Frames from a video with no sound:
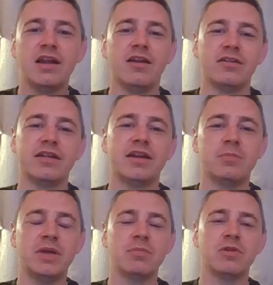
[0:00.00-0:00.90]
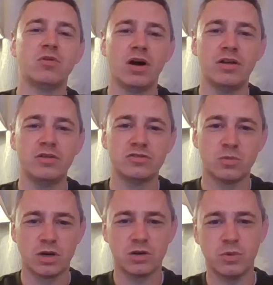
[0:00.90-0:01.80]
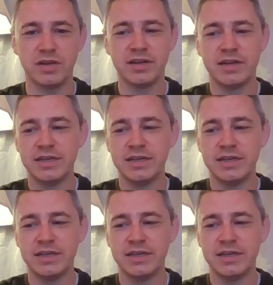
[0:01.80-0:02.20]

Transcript: London and people who I used to work with